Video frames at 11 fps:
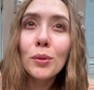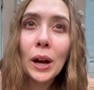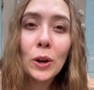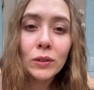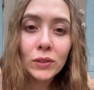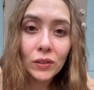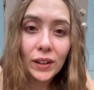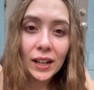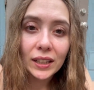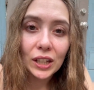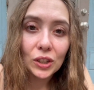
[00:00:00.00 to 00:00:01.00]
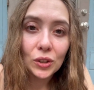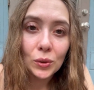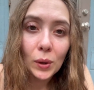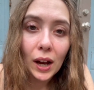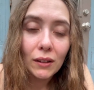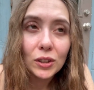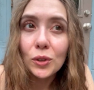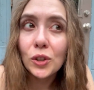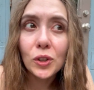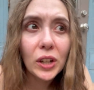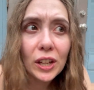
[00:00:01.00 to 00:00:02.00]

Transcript: proud of the fact that you have so your